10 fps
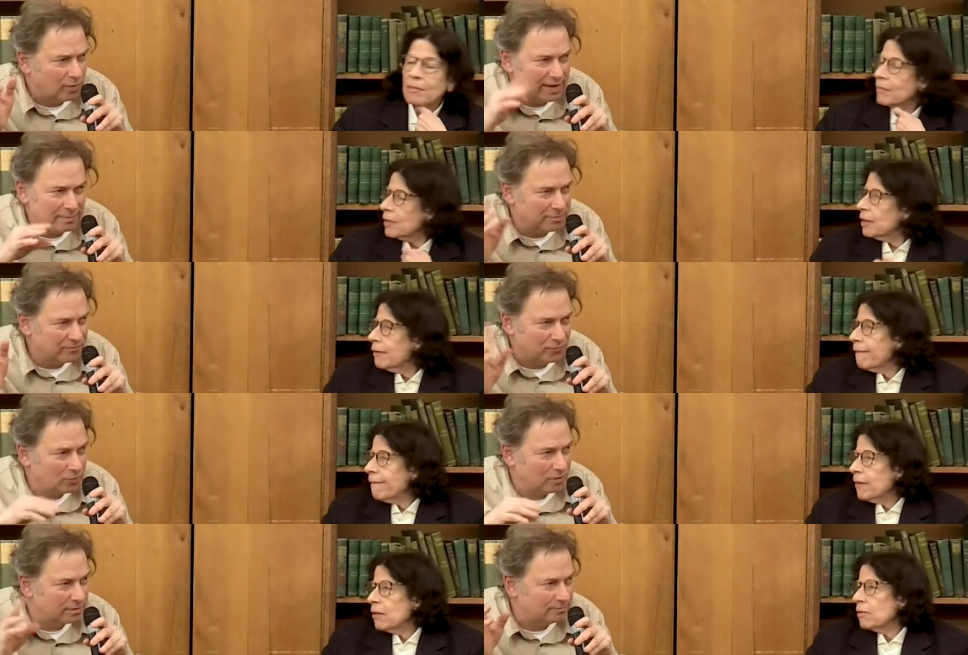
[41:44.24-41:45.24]
Speaker 1: way
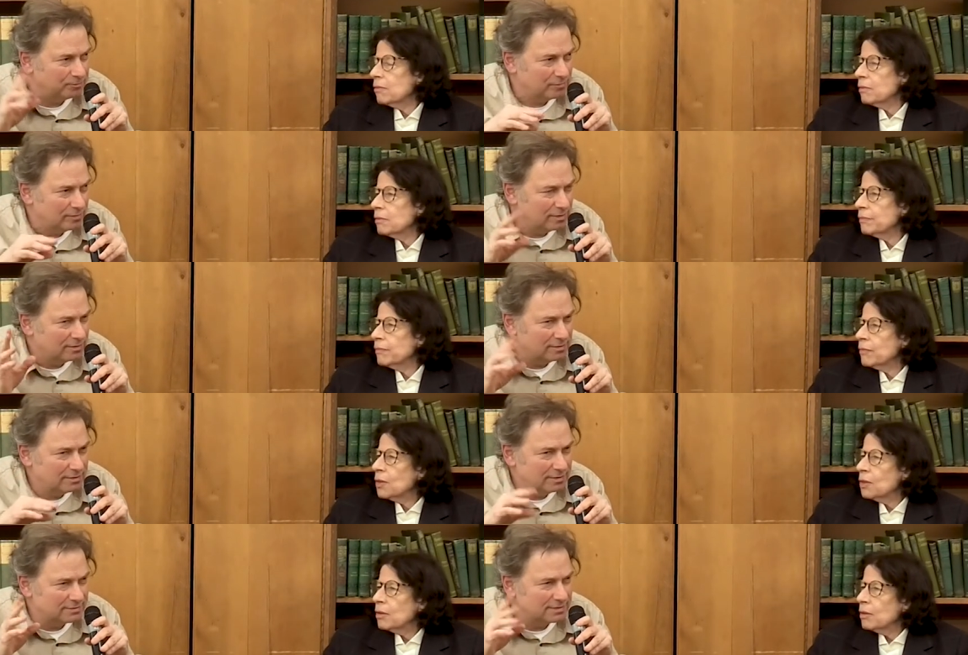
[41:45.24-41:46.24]
before.
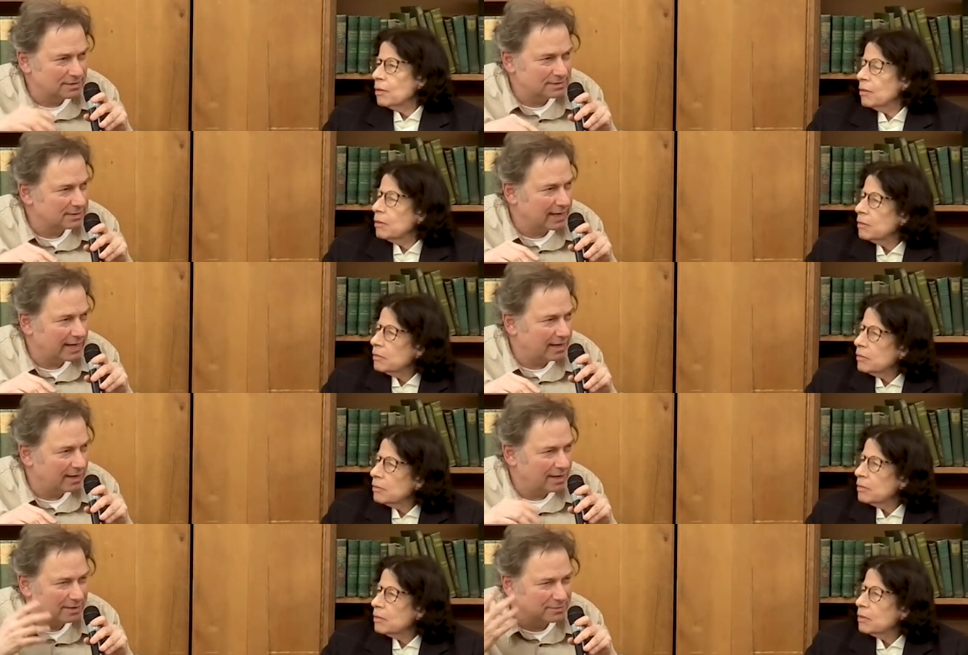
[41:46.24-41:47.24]
Uh, since the eight,
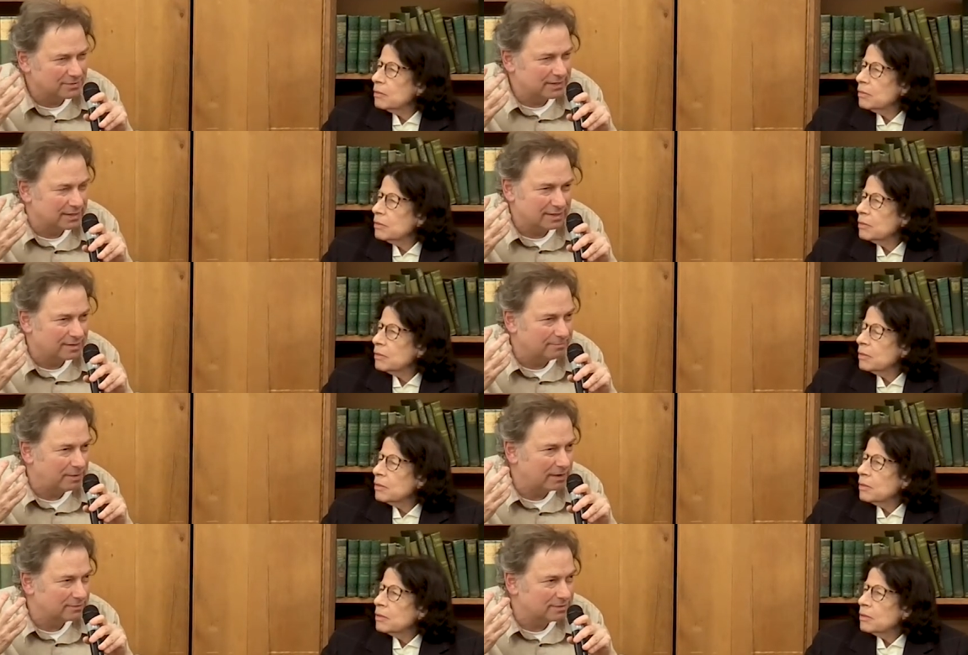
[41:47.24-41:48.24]
I was thinking
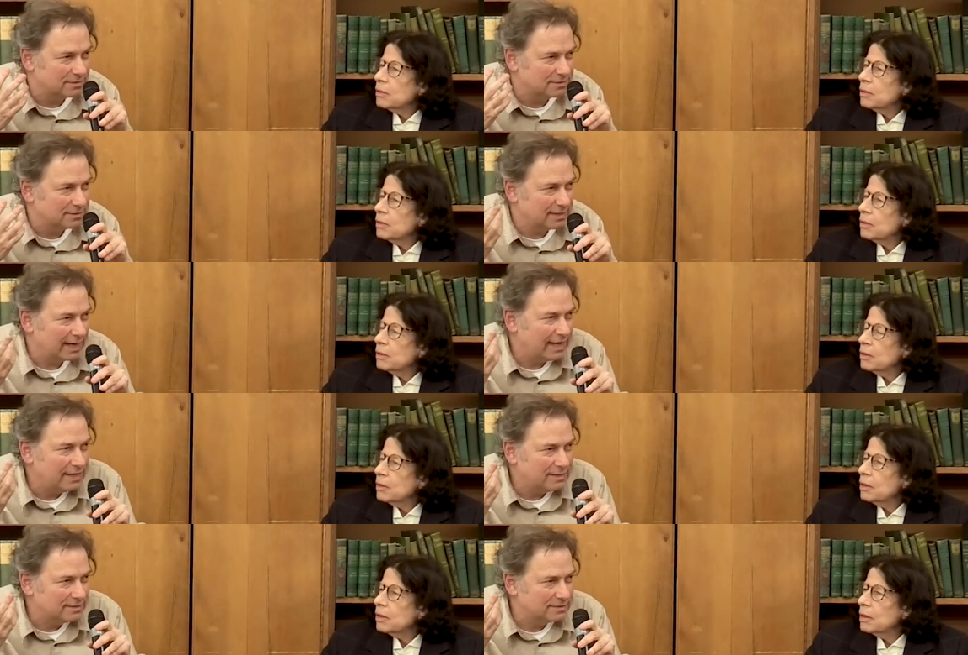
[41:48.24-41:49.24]
about this in the
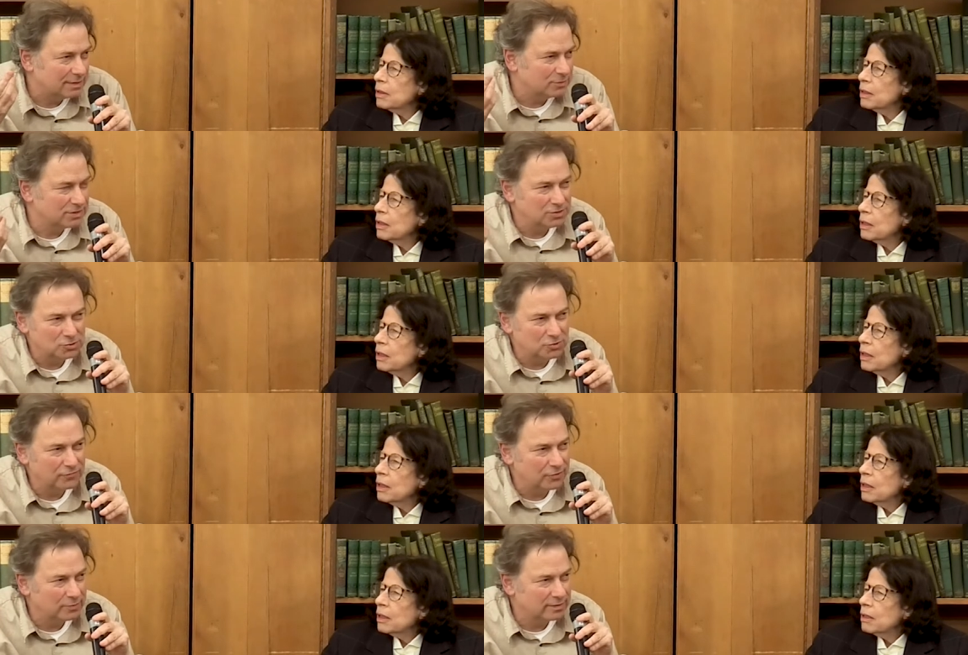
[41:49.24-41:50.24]
80s. I was
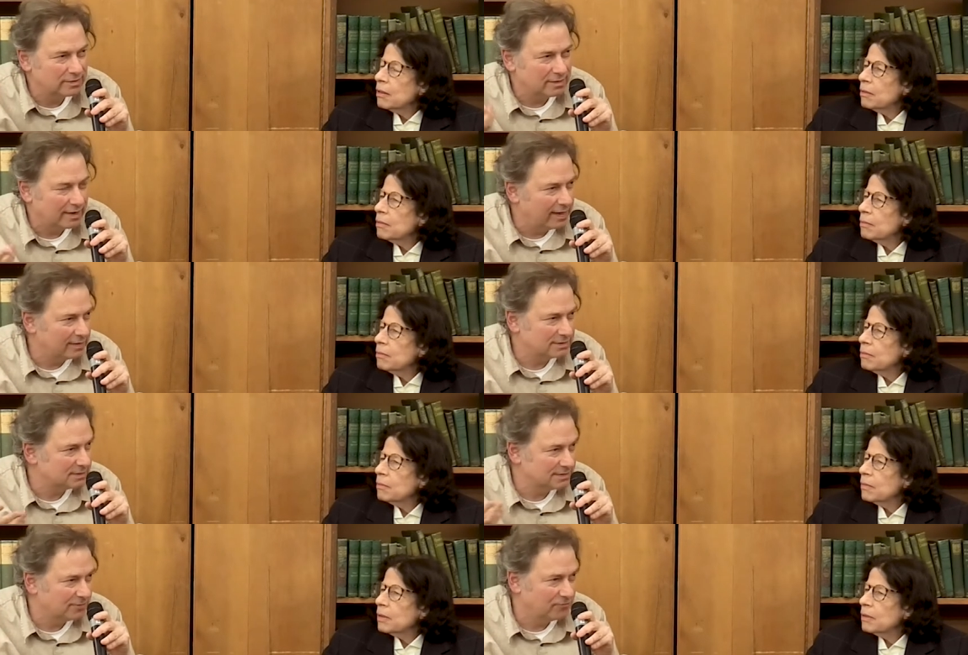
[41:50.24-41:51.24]
interviewing the
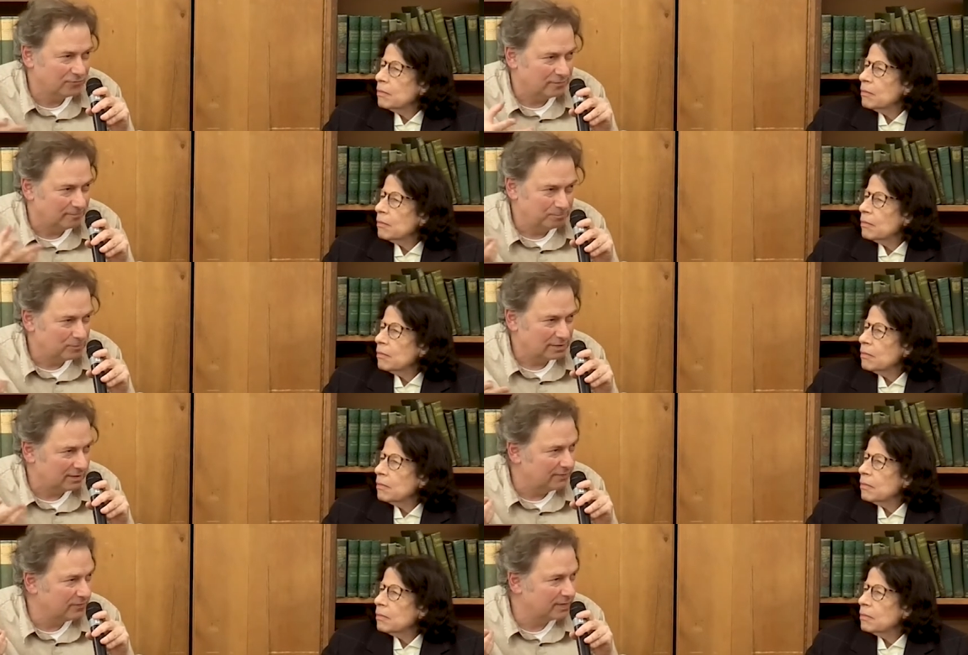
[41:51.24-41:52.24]
last of
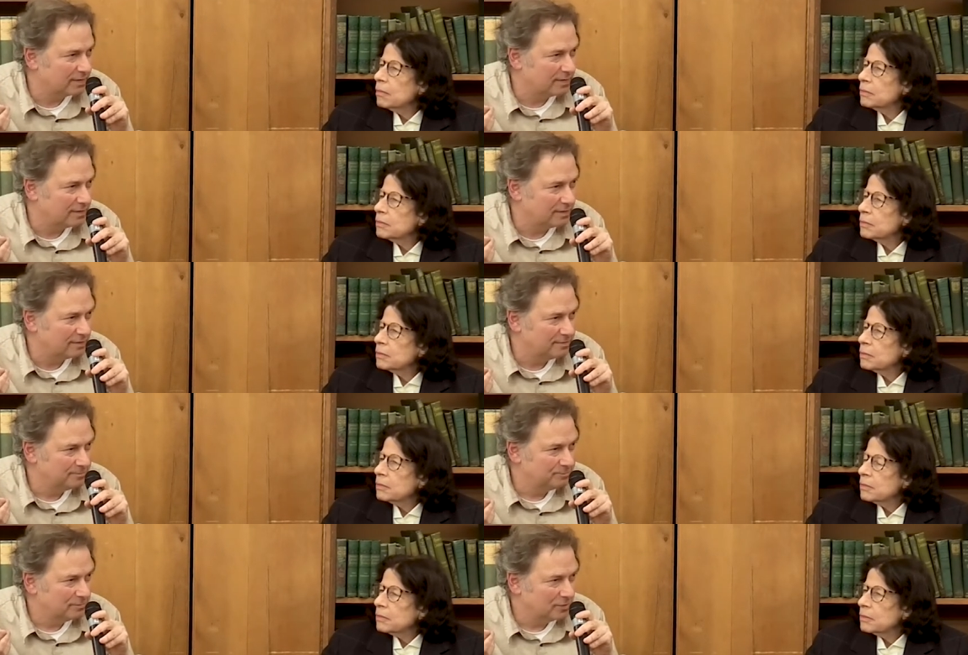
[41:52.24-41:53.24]
living uh,
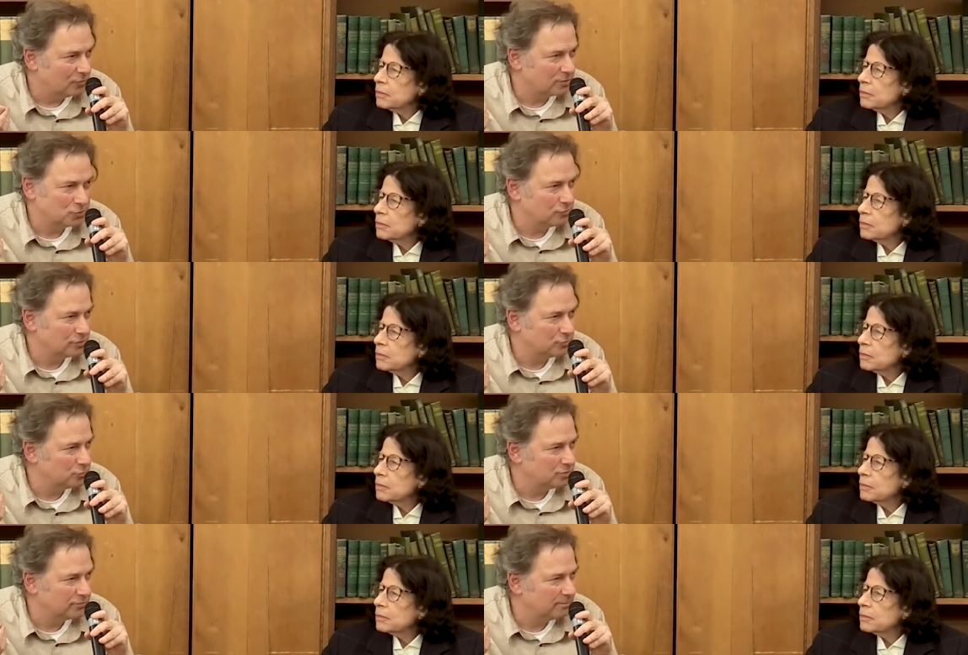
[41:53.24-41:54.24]

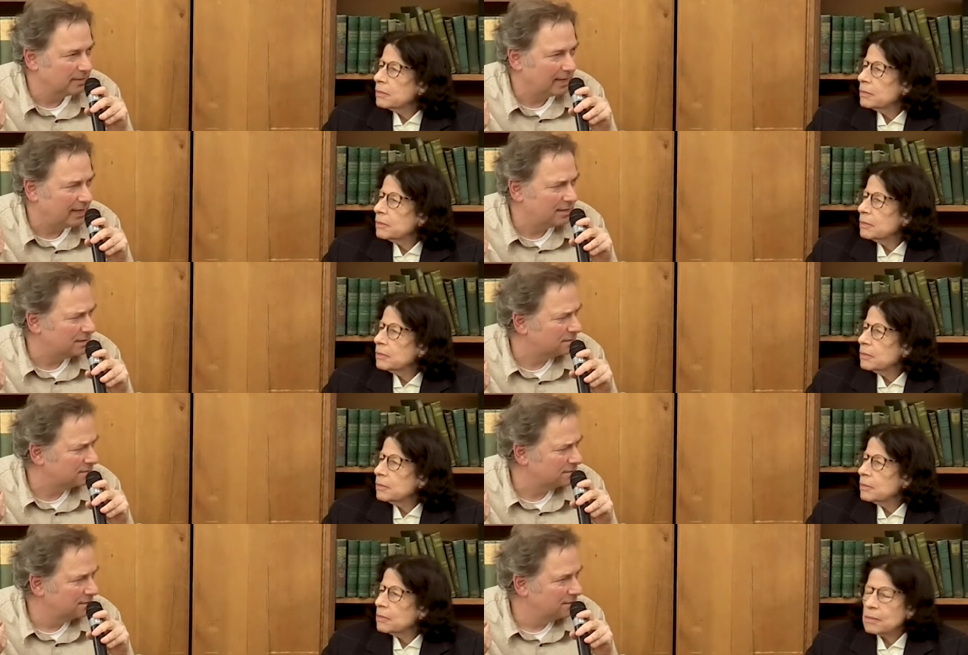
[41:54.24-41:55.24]
restaurateurs from the
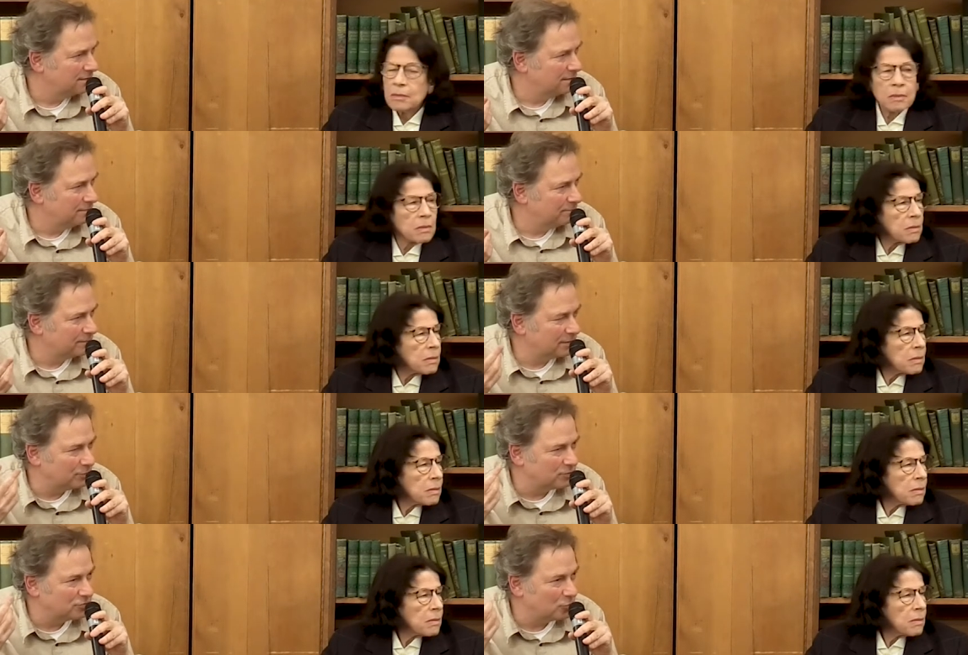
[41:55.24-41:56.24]
80s, but there
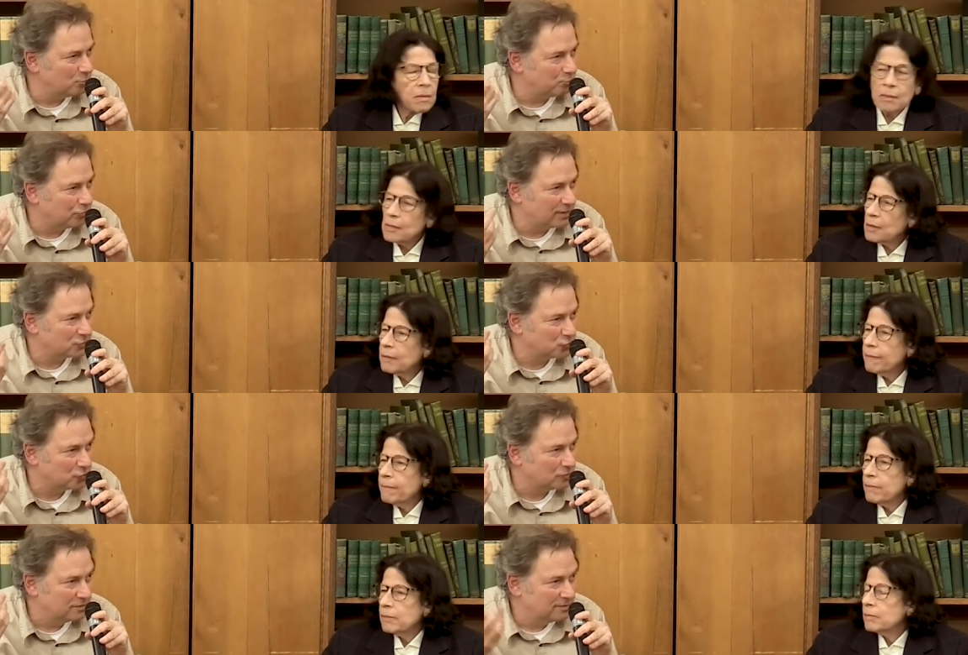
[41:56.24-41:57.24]
was no
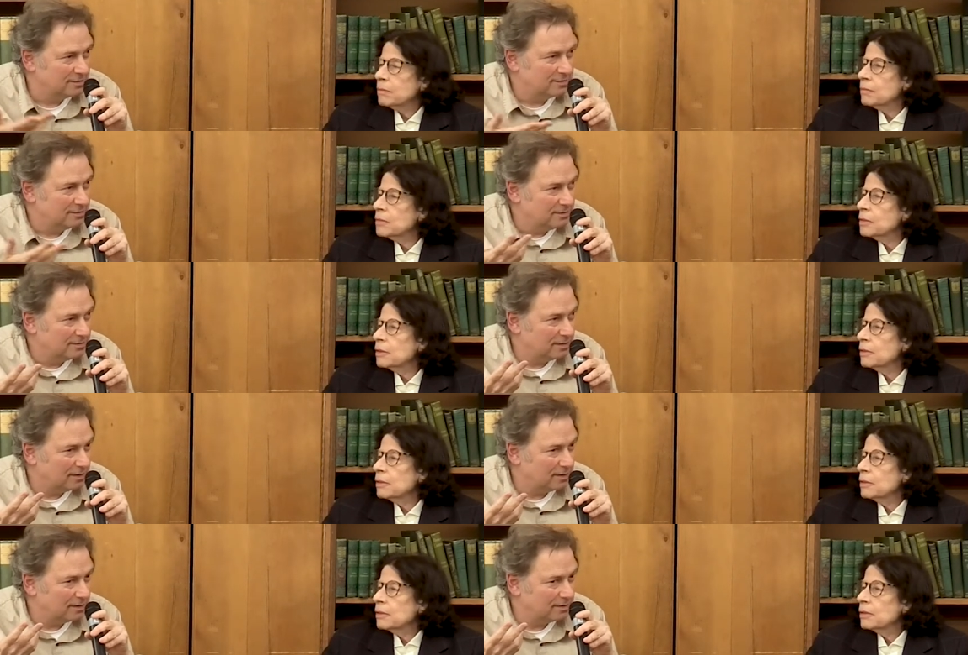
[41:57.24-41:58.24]
pressure.
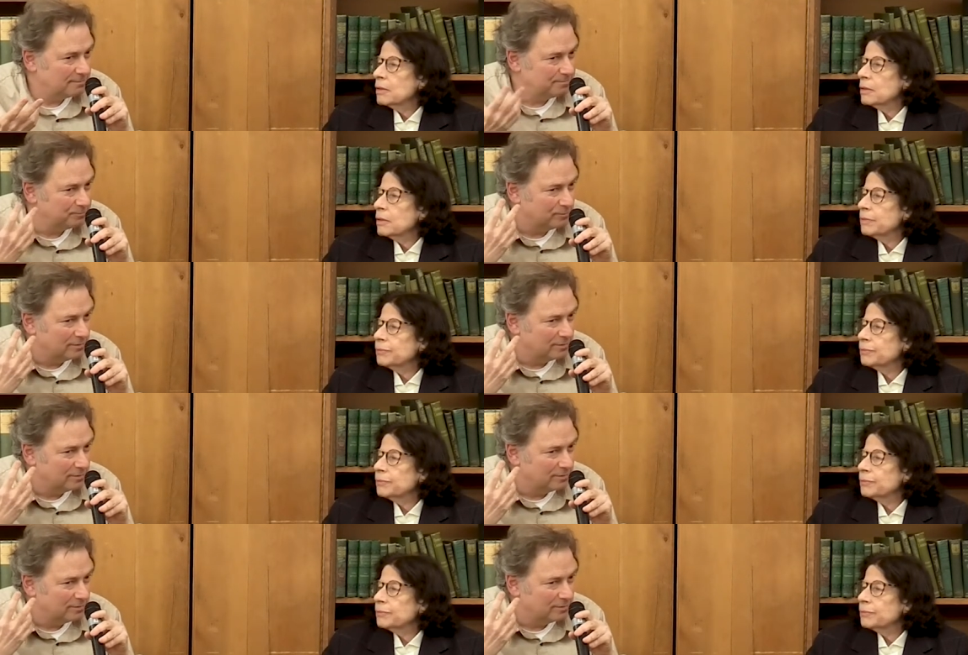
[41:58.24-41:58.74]
Um,